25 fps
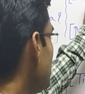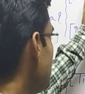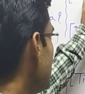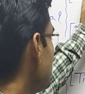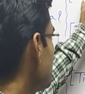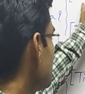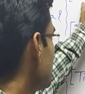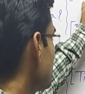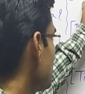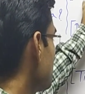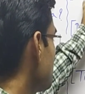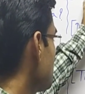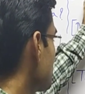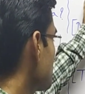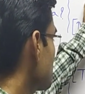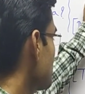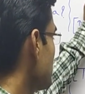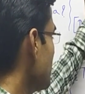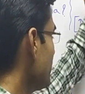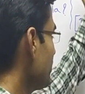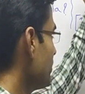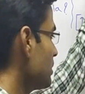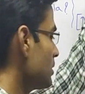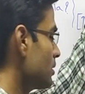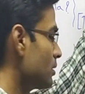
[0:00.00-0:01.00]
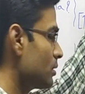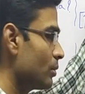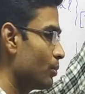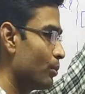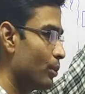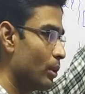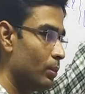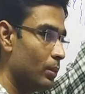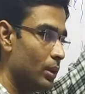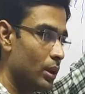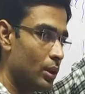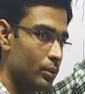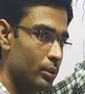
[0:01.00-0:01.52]
distance, dimensional
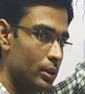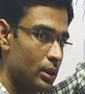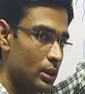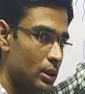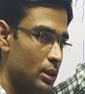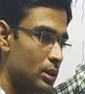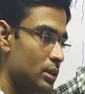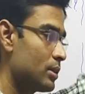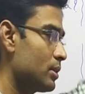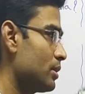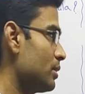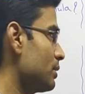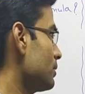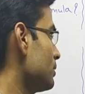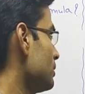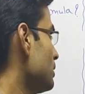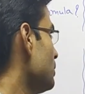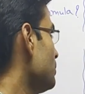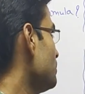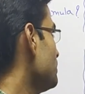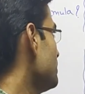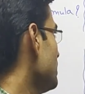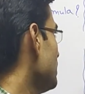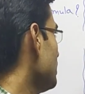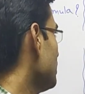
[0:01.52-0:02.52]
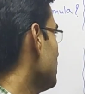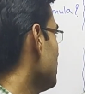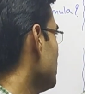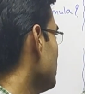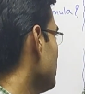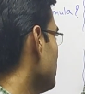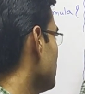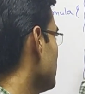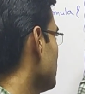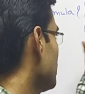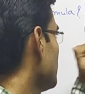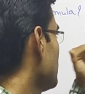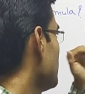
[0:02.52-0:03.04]
formula of the distance. Now
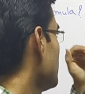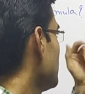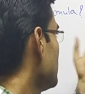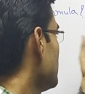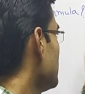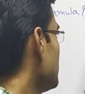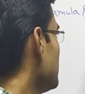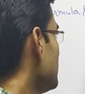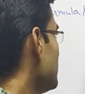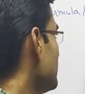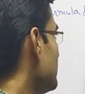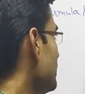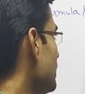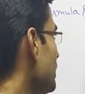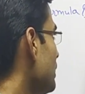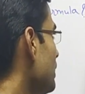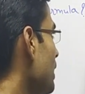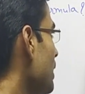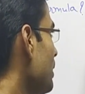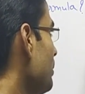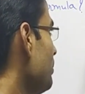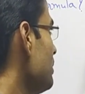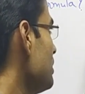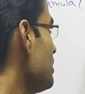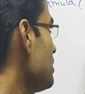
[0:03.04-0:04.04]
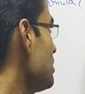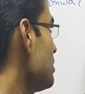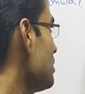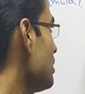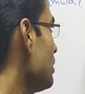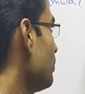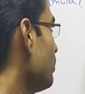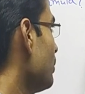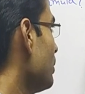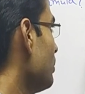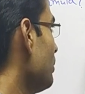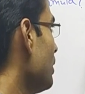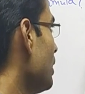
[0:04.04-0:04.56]
second, the dimensional
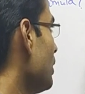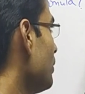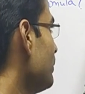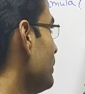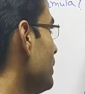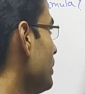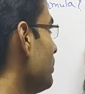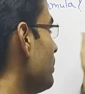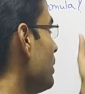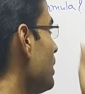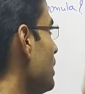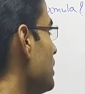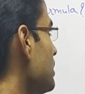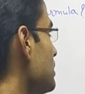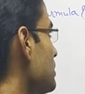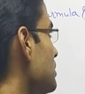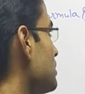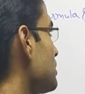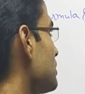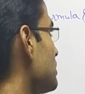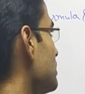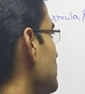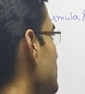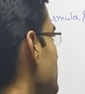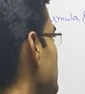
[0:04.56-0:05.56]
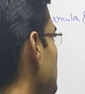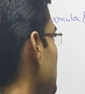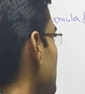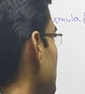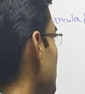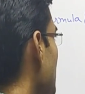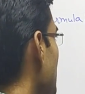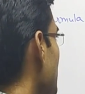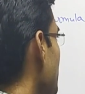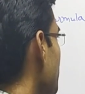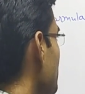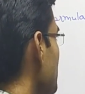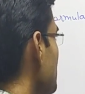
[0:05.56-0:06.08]
formula of the mass. The
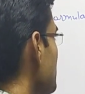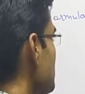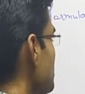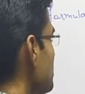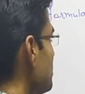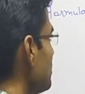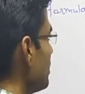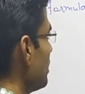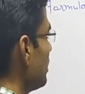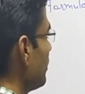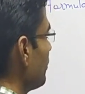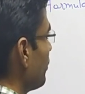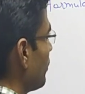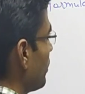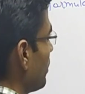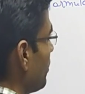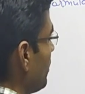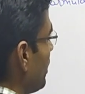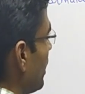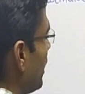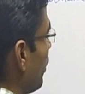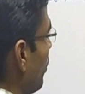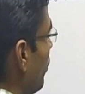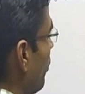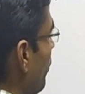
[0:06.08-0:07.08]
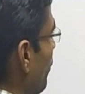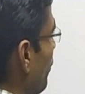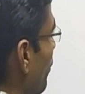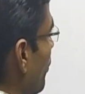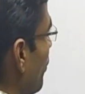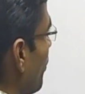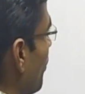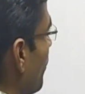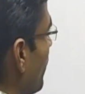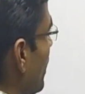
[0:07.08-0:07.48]
dimensional formula of